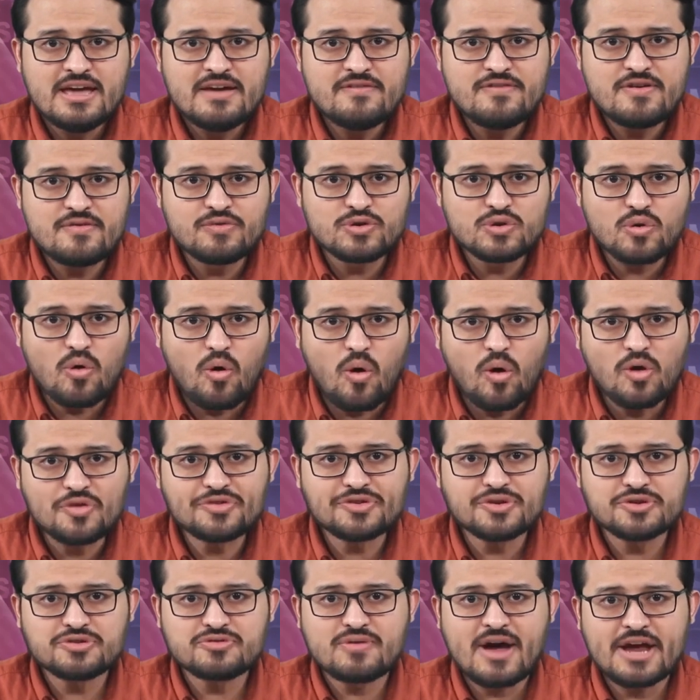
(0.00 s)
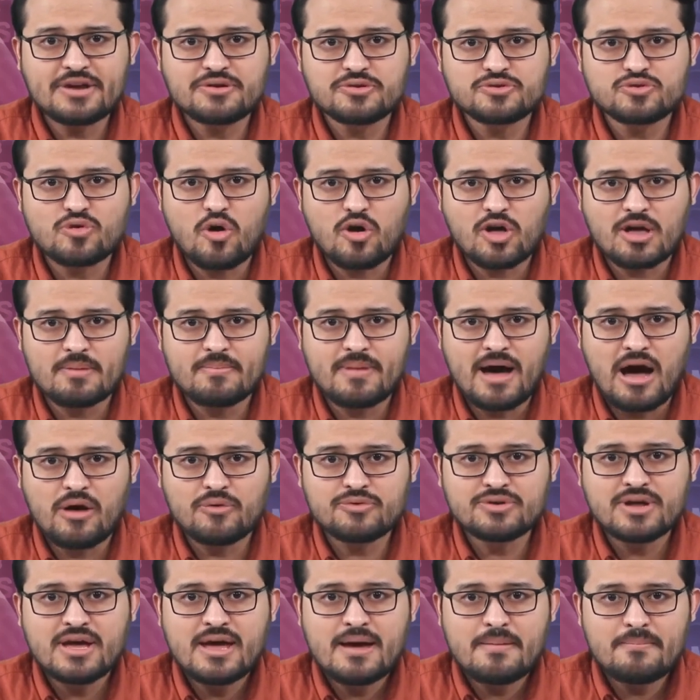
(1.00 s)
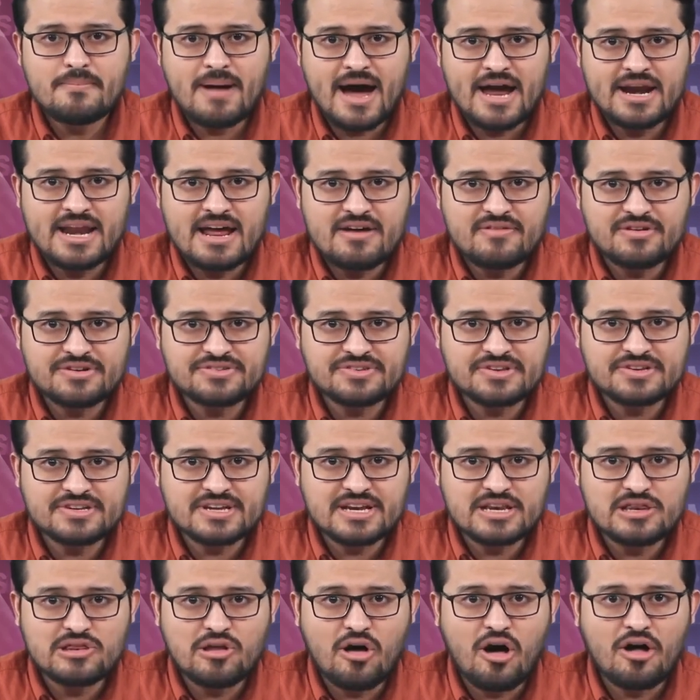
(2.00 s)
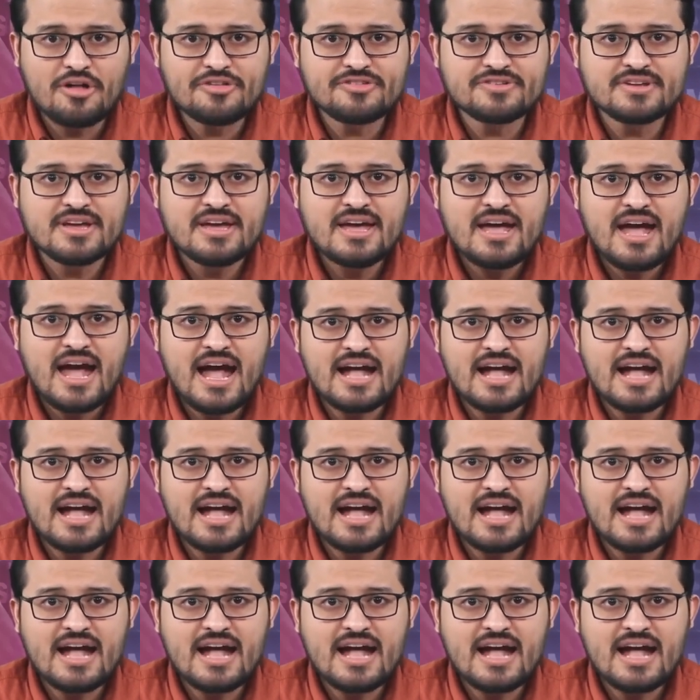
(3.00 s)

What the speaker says: we would also try to talk about biodiversity lost